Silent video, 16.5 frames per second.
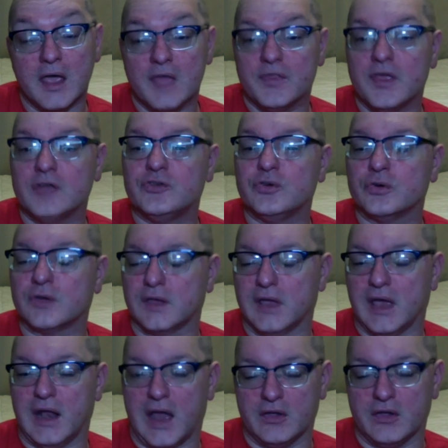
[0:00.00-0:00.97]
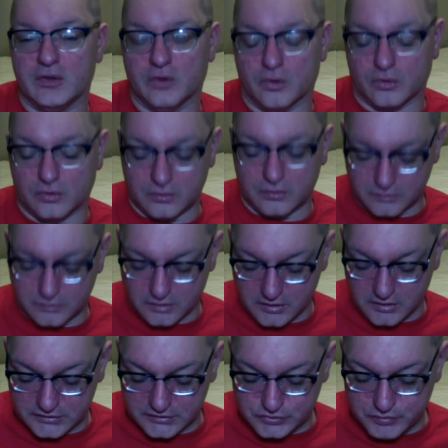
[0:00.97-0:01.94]
that you can get at your local
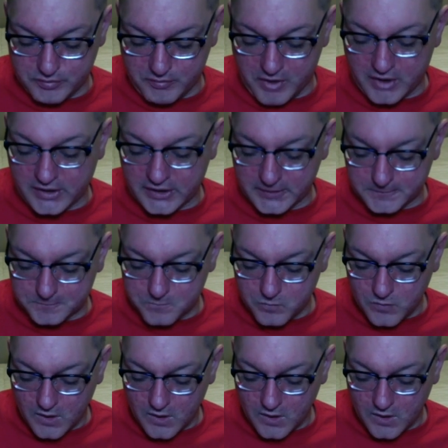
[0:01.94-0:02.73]
uh, supermarket.